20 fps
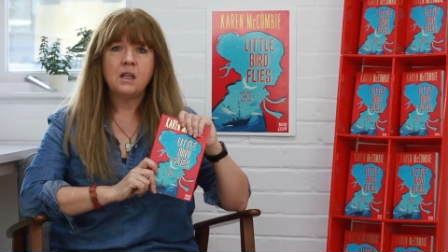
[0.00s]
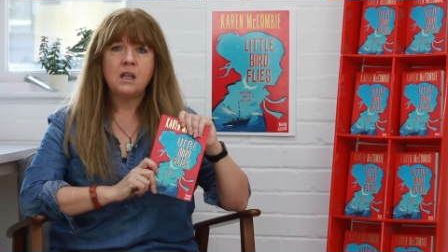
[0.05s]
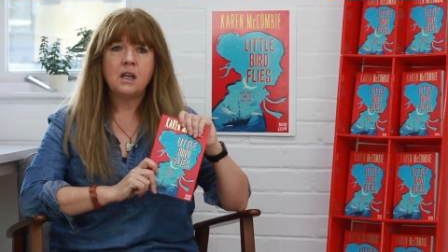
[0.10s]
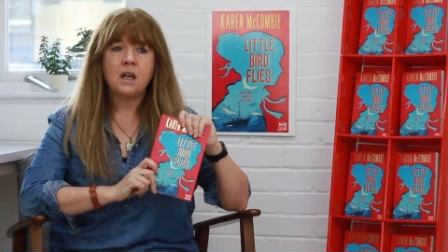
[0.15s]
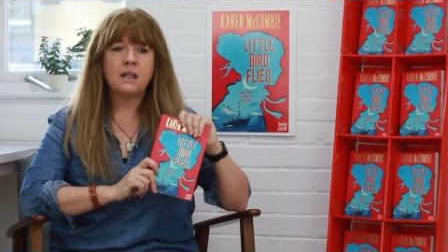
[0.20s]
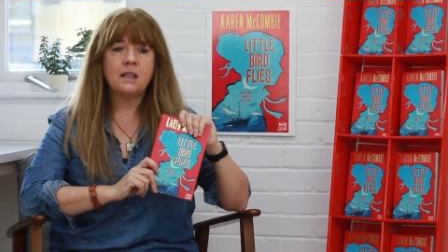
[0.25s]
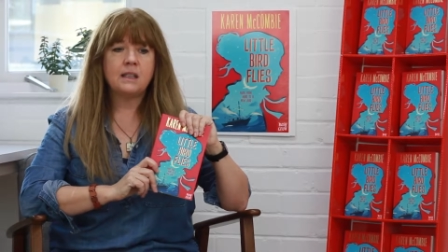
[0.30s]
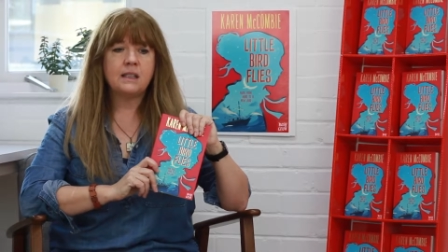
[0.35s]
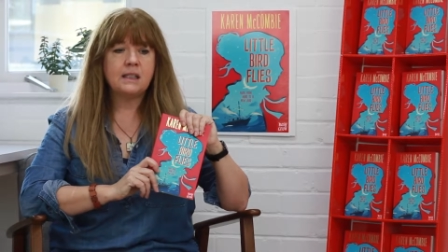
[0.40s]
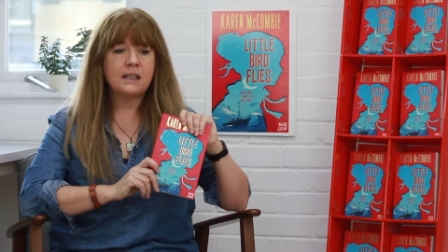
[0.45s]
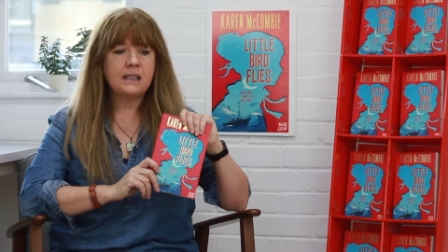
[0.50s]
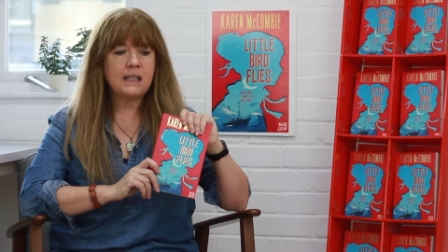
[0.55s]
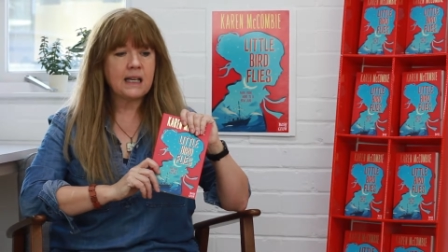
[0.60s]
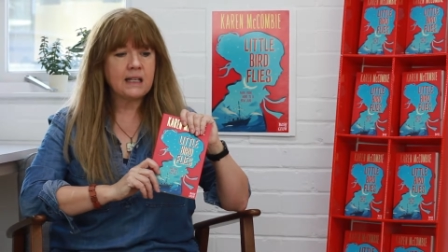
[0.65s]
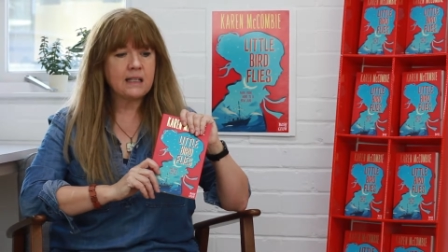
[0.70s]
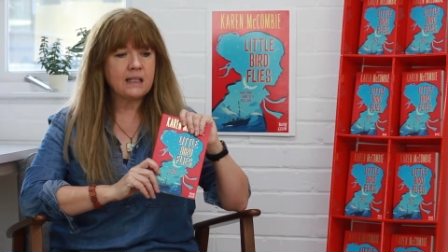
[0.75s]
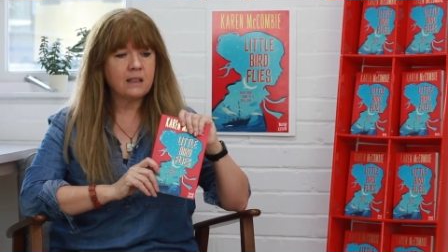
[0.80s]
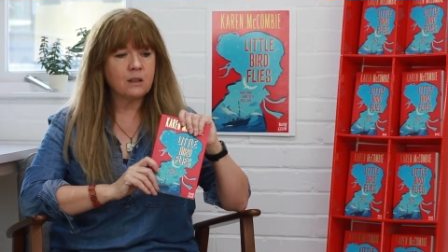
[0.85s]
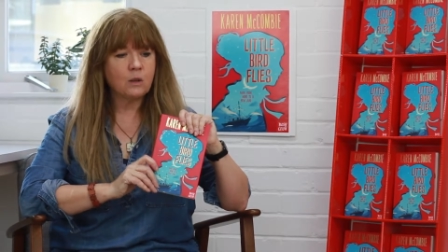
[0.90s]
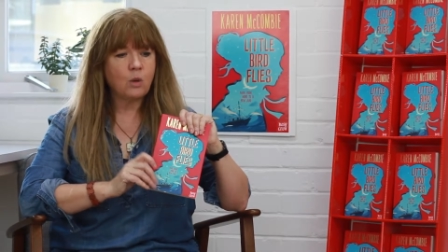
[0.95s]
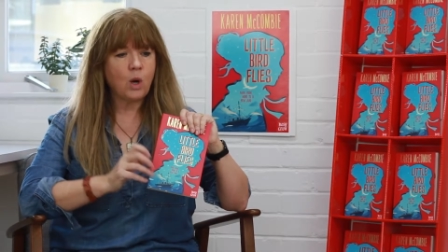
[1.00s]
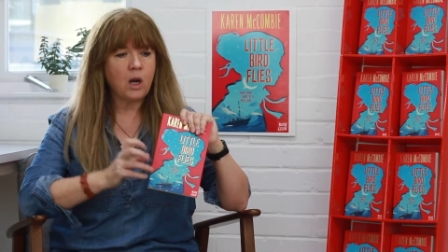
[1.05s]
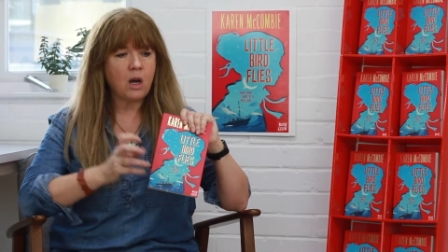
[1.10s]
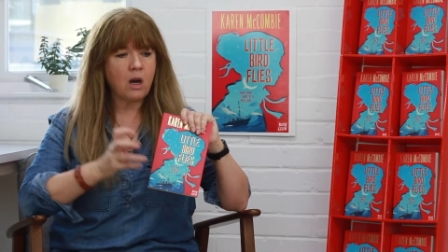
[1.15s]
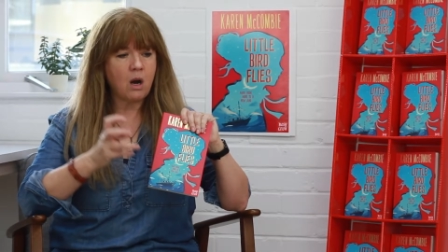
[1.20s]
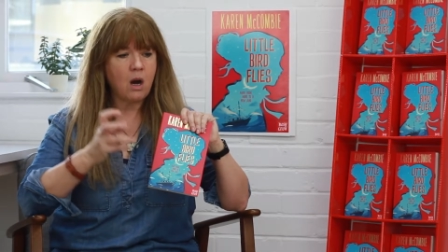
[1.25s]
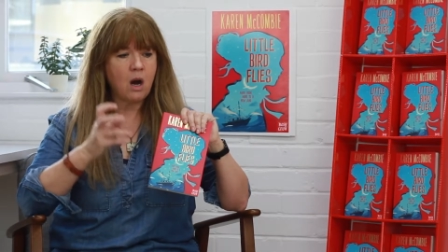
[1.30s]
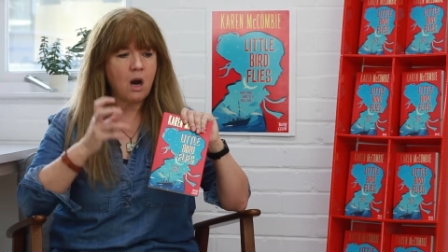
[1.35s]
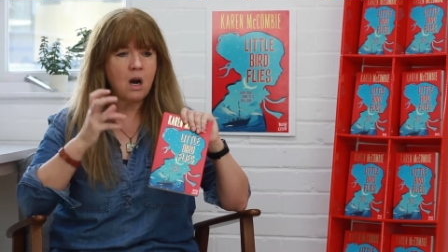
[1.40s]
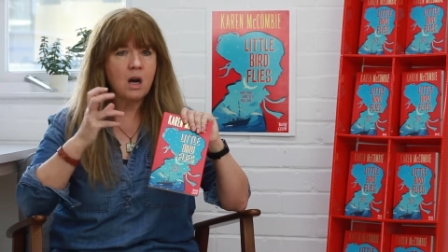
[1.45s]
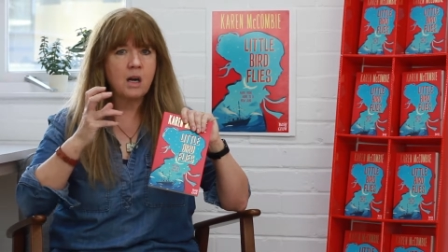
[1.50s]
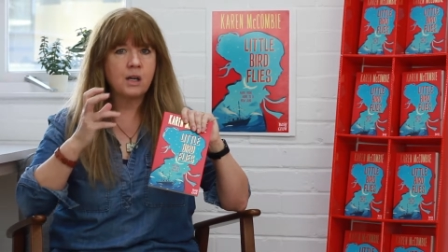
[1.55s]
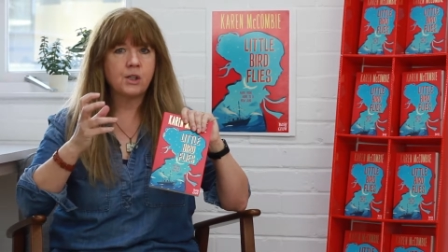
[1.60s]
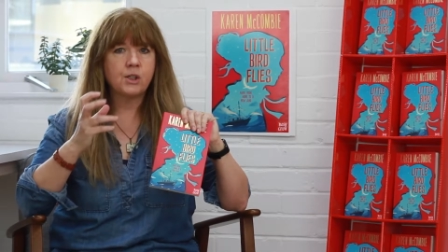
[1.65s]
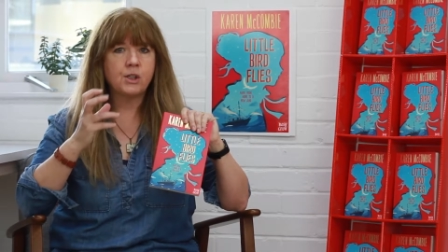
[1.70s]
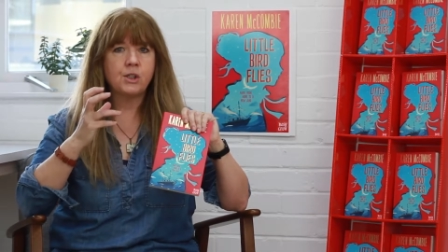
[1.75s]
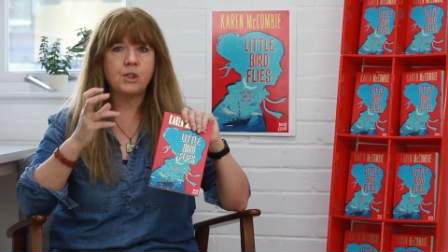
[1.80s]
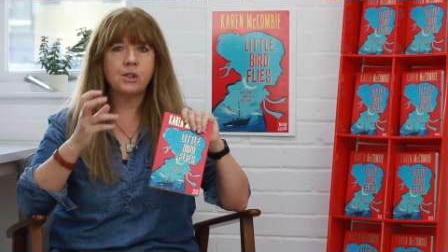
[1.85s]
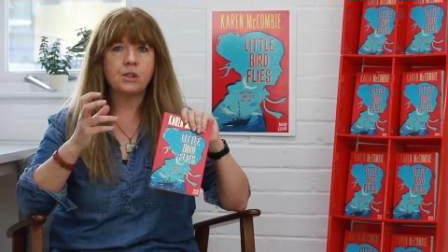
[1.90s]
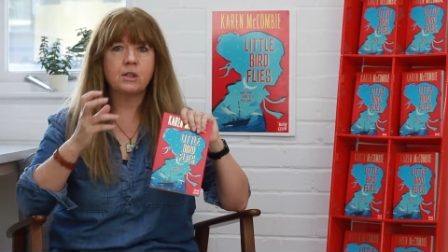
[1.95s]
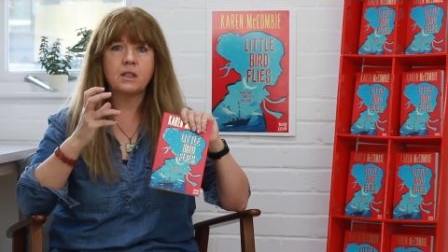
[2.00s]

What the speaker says: and it's set in quite a harsh